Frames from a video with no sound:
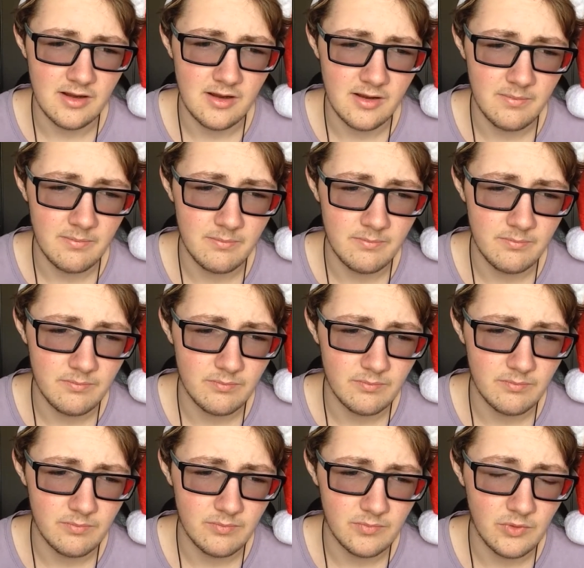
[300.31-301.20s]

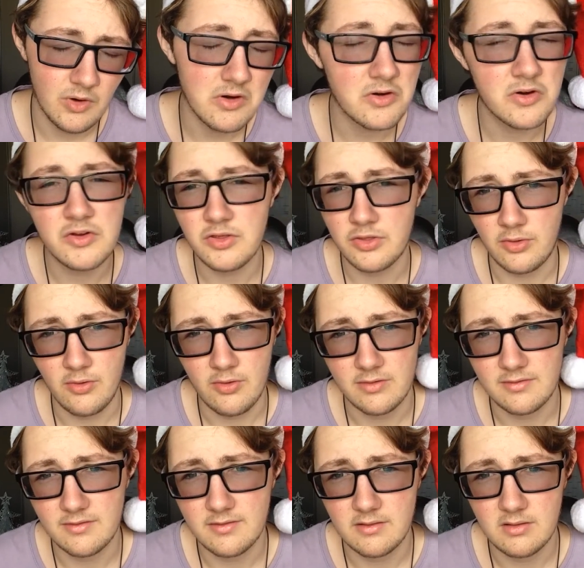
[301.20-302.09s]
not good
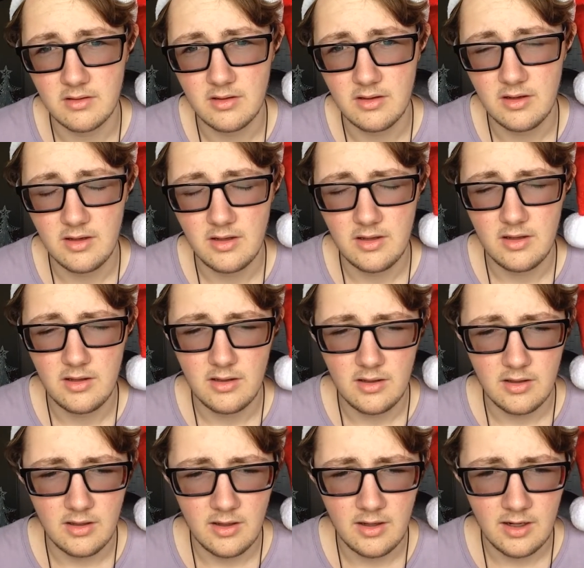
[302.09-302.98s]
thoughts.
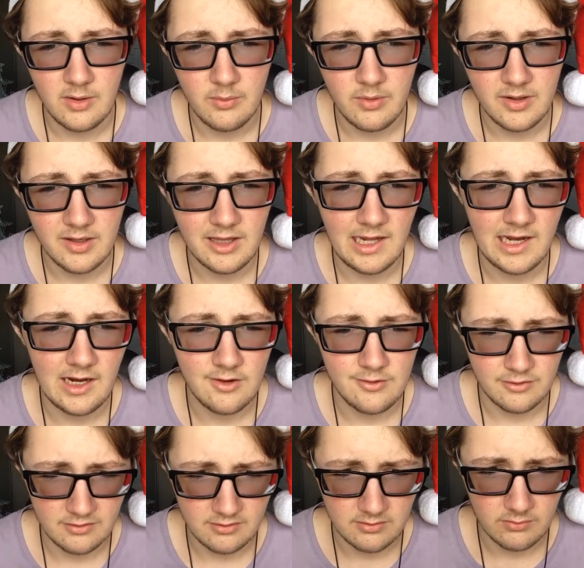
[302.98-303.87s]
And I want to get
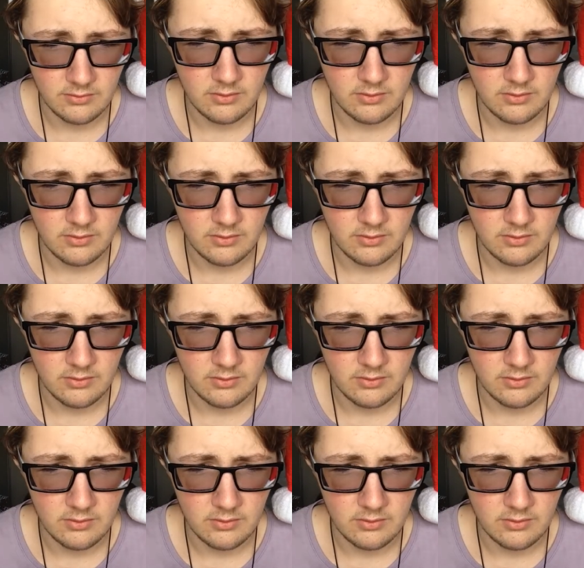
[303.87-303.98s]
out of those